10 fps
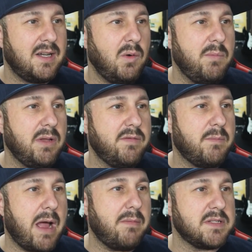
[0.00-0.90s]
We believe
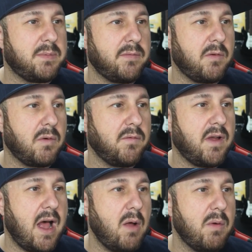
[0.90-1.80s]
the Bible is the perfect word of
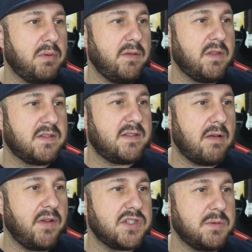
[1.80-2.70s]
God. We believe the
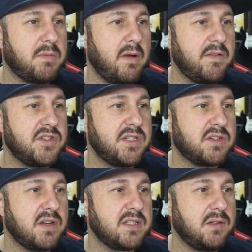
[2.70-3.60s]
salvation is provided Jesus
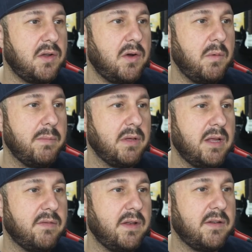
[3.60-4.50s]
Christ alone. We
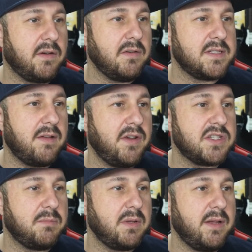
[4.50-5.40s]
believe in eternal
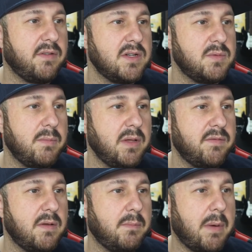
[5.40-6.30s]
salvation of believers. We
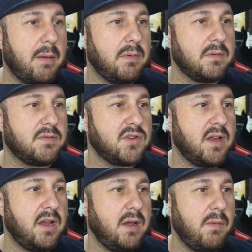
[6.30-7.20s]
believe in the Bible
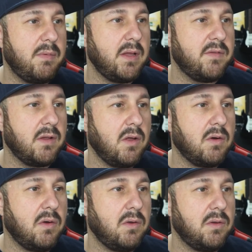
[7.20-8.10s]
Trinity. We believe in the
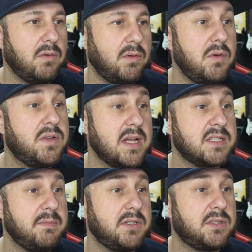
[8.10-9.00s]
local New
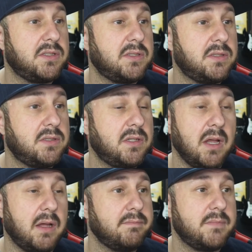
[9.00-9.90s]
Testament.
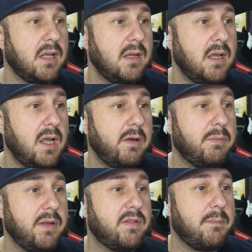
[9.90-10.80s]
Okay. We
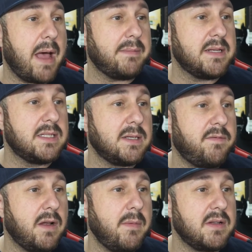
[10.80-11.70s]
believe the baptism is a
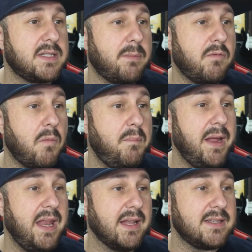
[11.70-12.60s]
fundamental step of
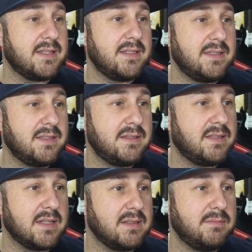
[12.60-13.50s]
obedience.
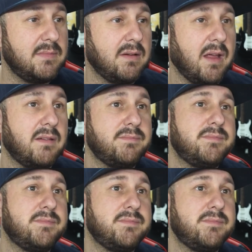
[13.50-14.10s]
Doesn't, okay.